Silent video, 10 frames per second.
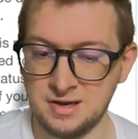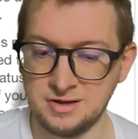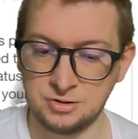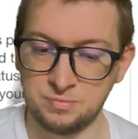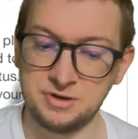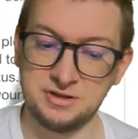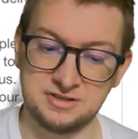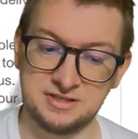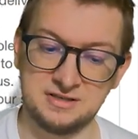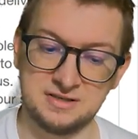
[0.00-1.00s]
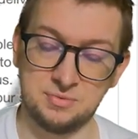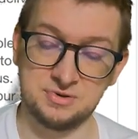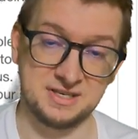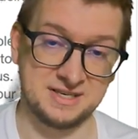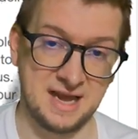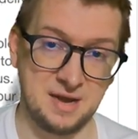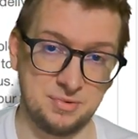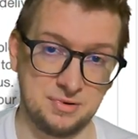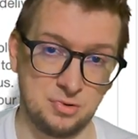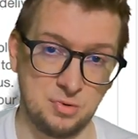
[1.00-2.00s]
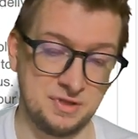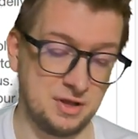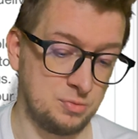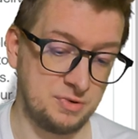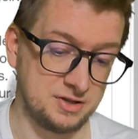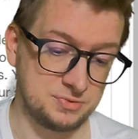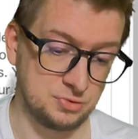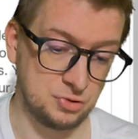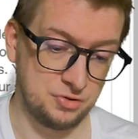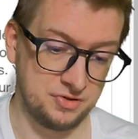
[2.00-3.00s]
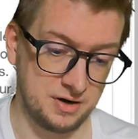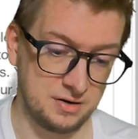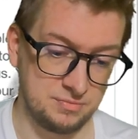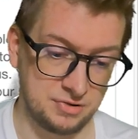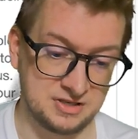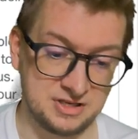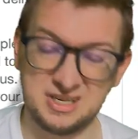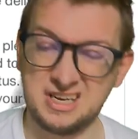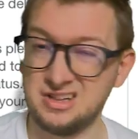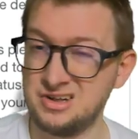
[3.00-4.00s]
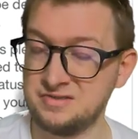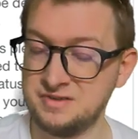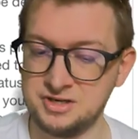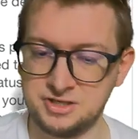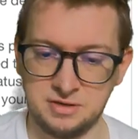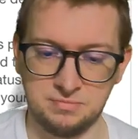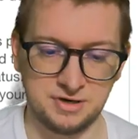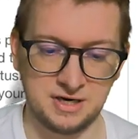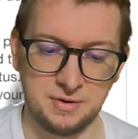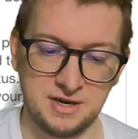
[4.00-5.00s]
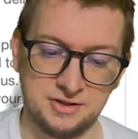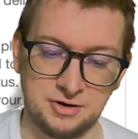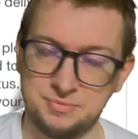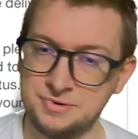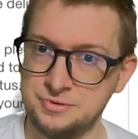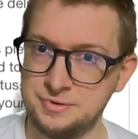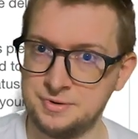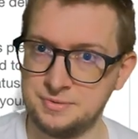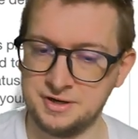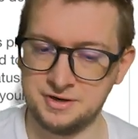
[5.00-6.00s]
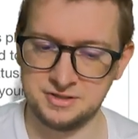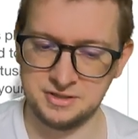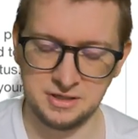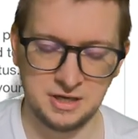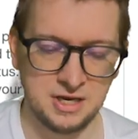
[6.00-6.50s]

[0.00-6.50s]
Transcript: So putting the 6 there was a gamble, hoping that nobody else would go there, because then you get a lot of energy. But now he ended up with no energy.